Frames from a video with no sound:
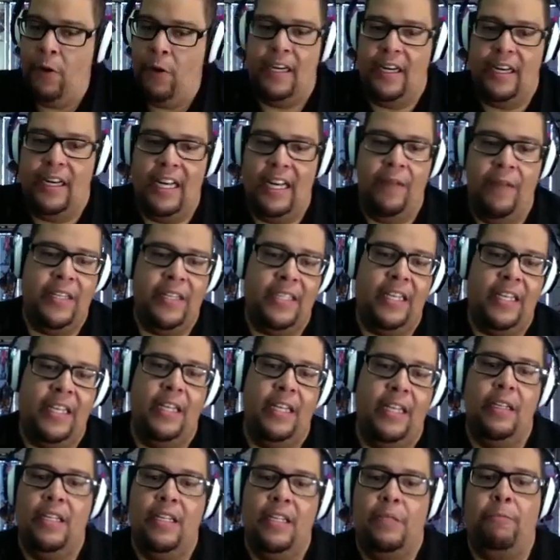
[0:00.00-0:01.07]
and
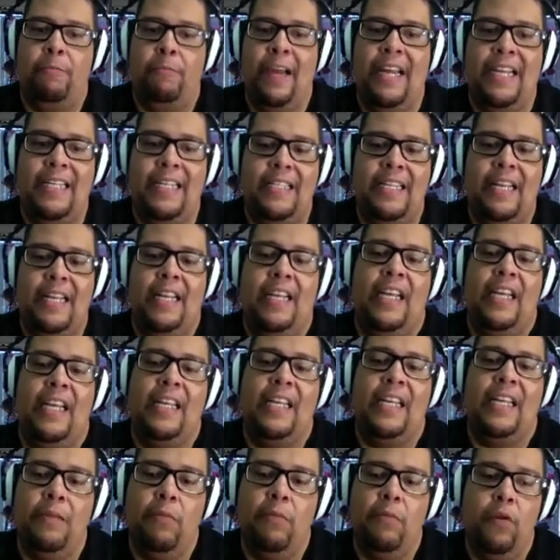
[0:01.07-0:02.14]
limiting the space that he
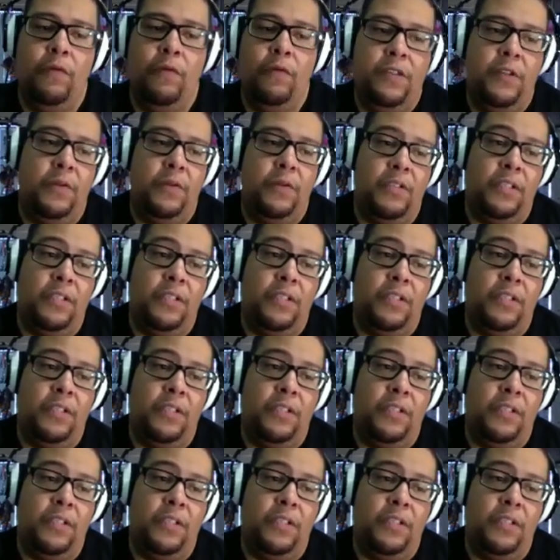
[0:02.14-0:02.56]
can move to,